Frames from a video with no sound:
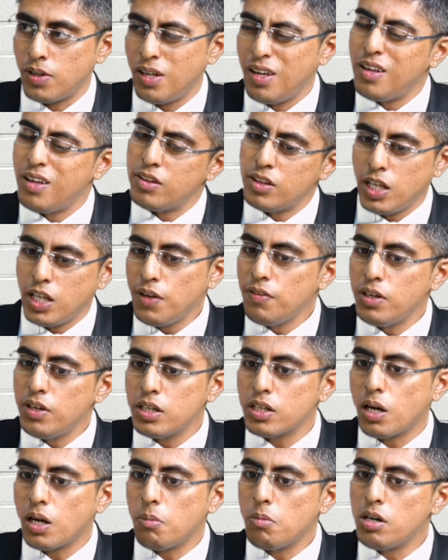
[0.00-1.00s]
they will
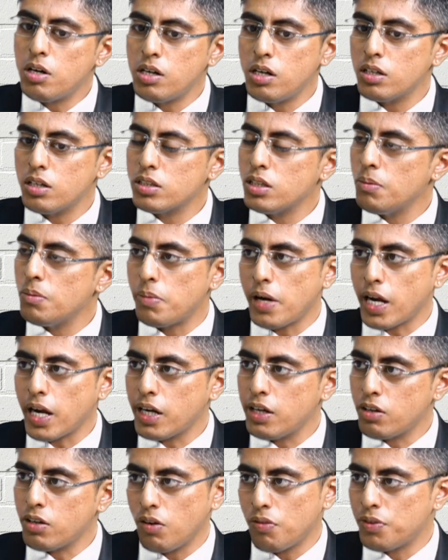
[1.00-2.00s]
come under the bracket
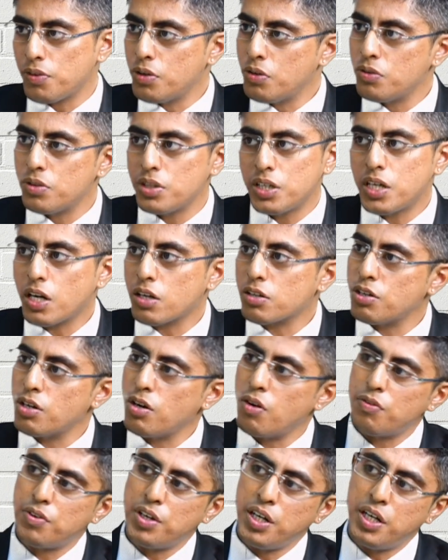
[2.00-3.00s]
of deduction of
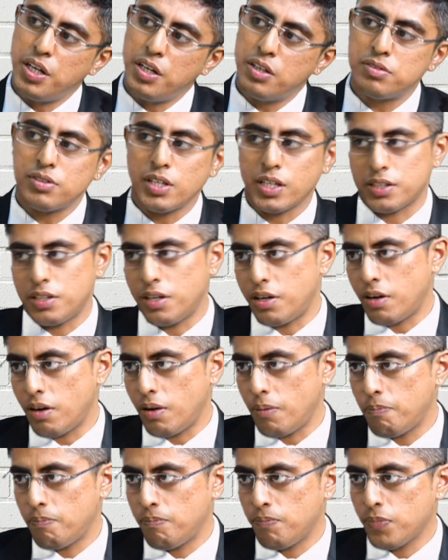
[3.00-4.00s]
TDS, etc.
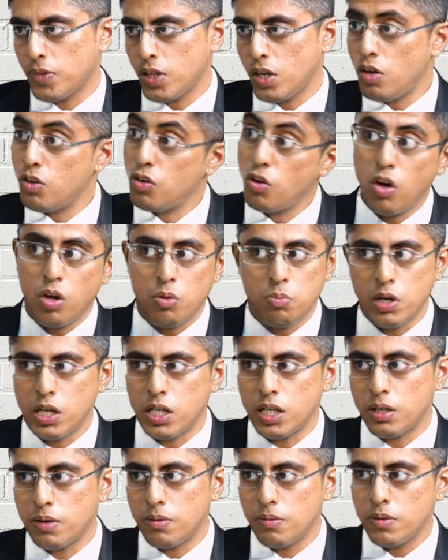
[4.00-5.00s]
Normally.
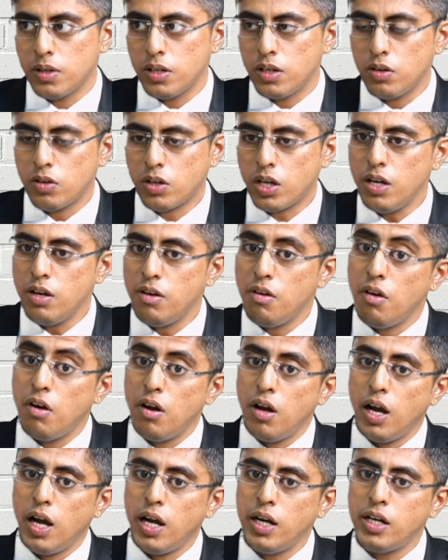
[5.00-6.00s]
Okay.
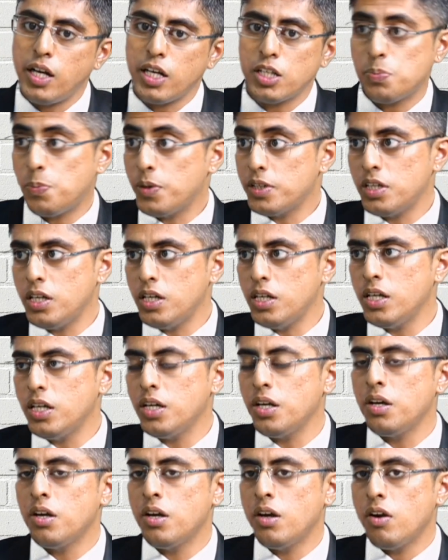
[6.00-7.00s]
And especially
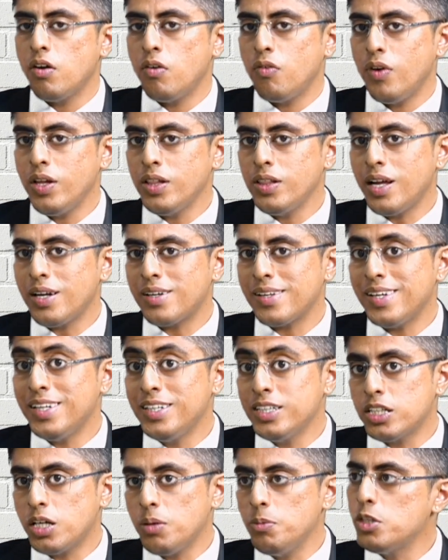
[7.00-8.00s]
when that
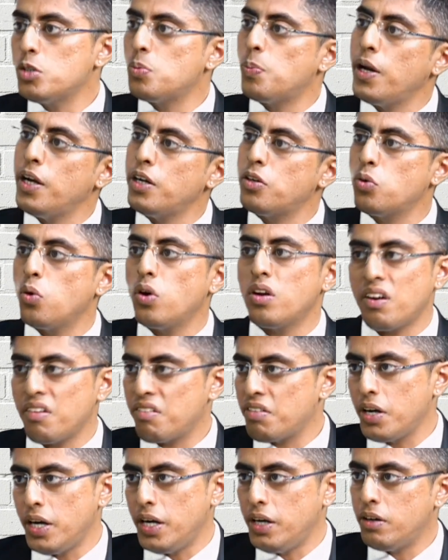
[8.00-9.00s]
income is paid to a
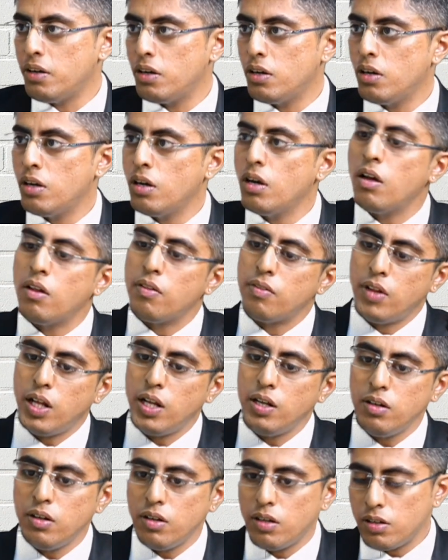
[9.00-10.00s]
resident,
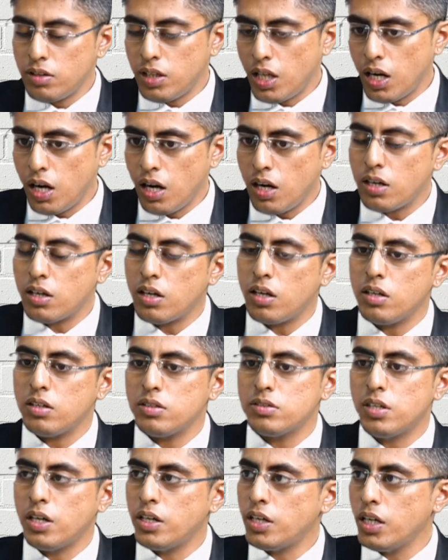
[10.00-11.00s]
then there are
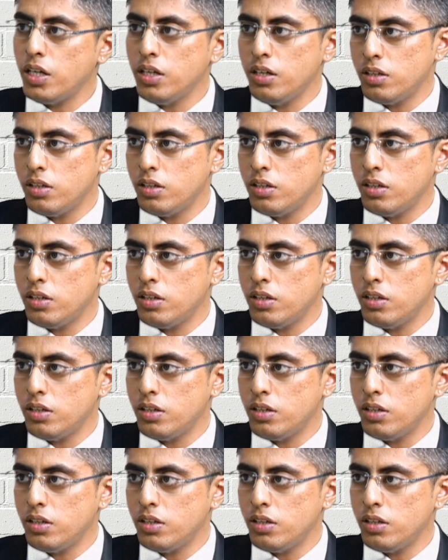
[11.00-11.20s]
certain